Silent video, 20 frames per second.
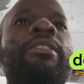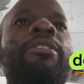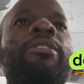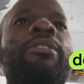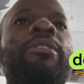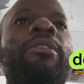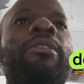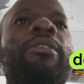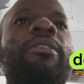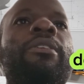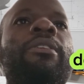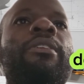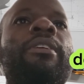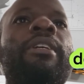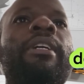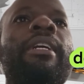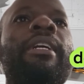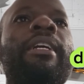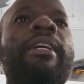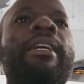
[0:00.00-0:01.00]
So
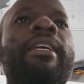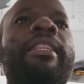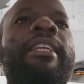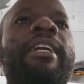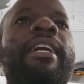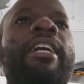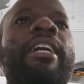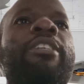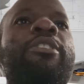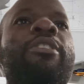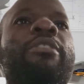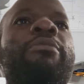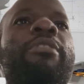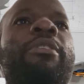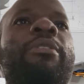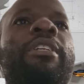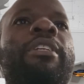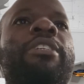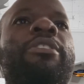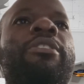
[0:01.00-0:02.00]
the CAISSON
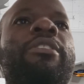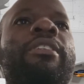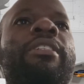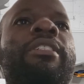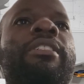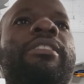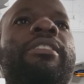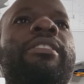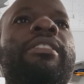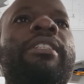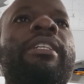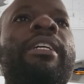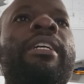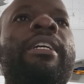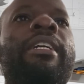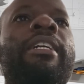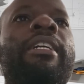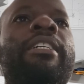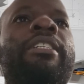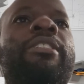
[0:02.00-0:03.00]
foundation,
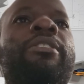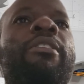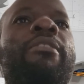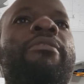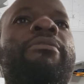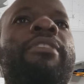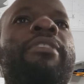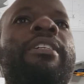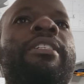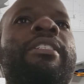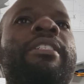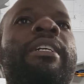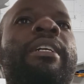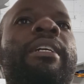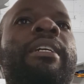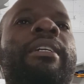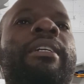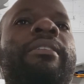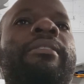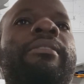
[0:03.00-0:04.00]
it offers
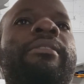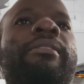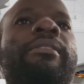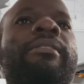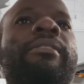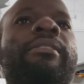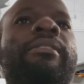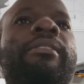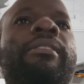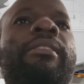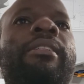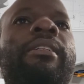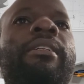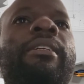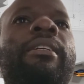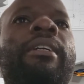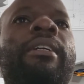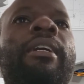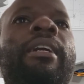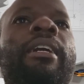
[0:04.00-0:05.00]
a
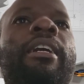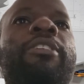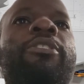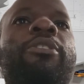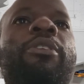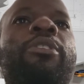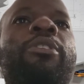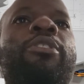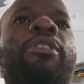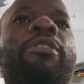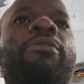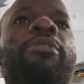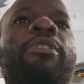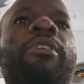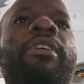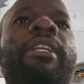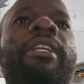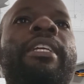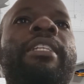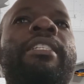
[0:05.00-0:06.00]
solution for
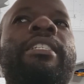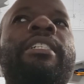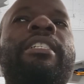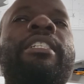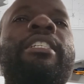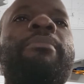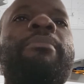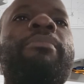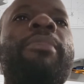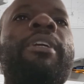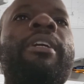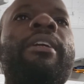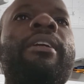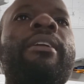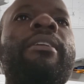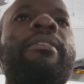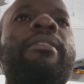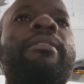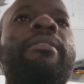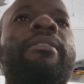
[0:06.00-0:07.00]
creating deep
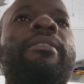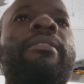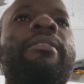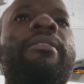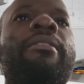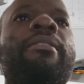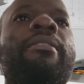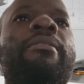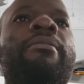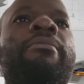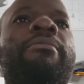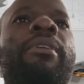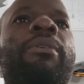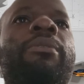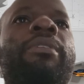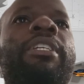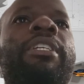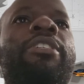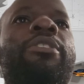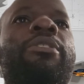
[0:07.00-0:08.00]

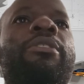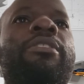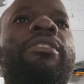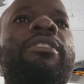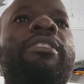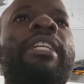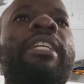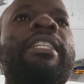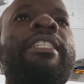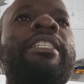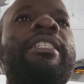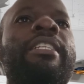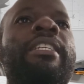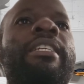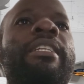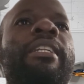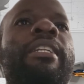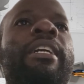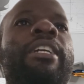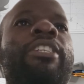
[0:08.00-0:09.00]
foundations, that is
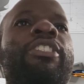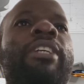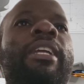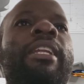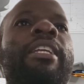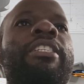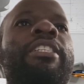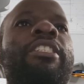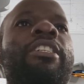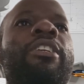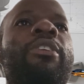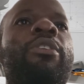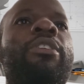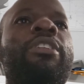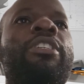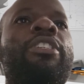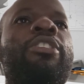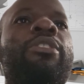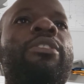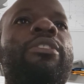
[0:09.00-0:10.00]
in challenging
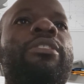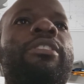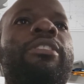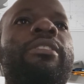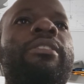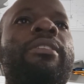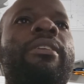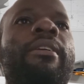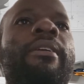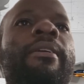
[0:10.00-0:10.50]
conditions,